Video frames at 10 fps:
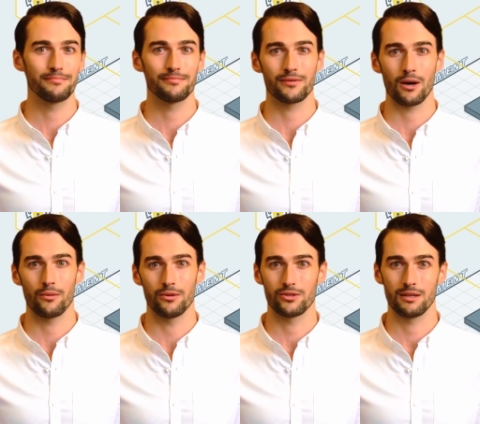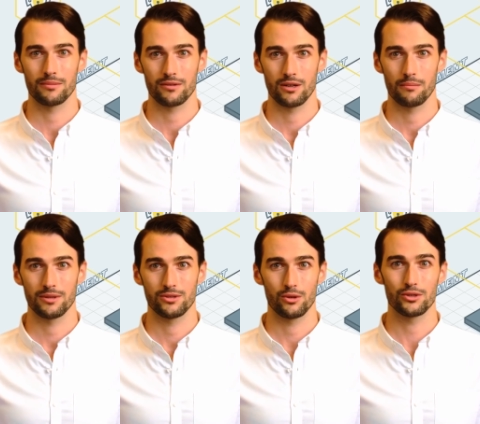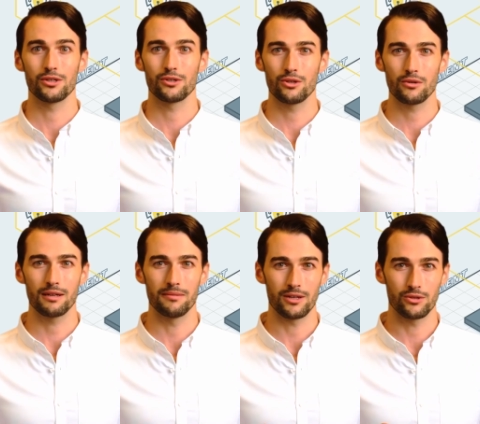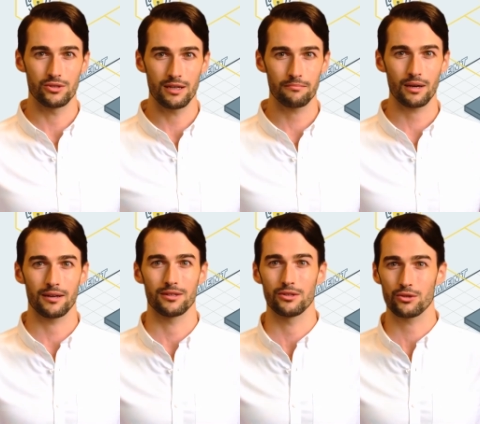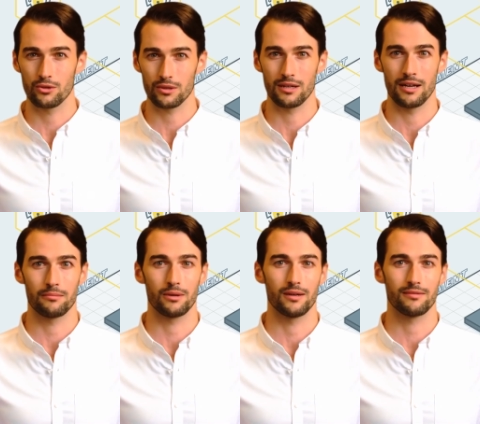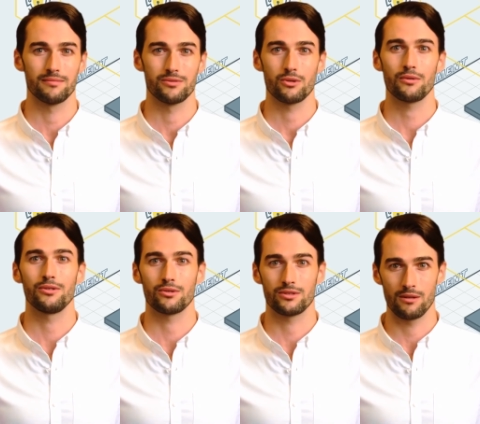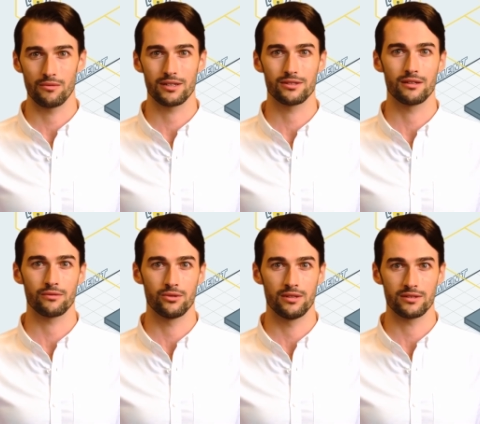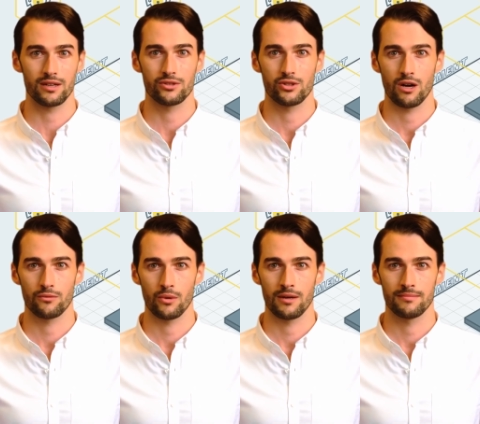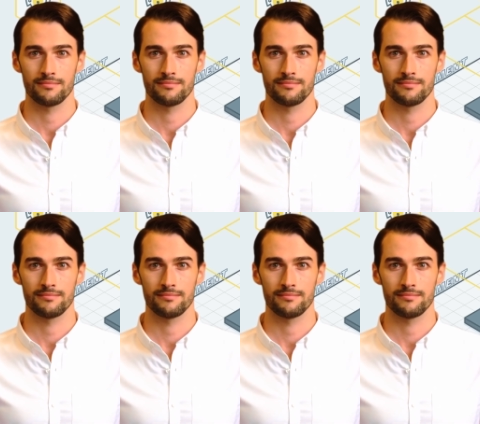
Following are some of the open source security measures and practices you can implement to reduce the risks of using such software.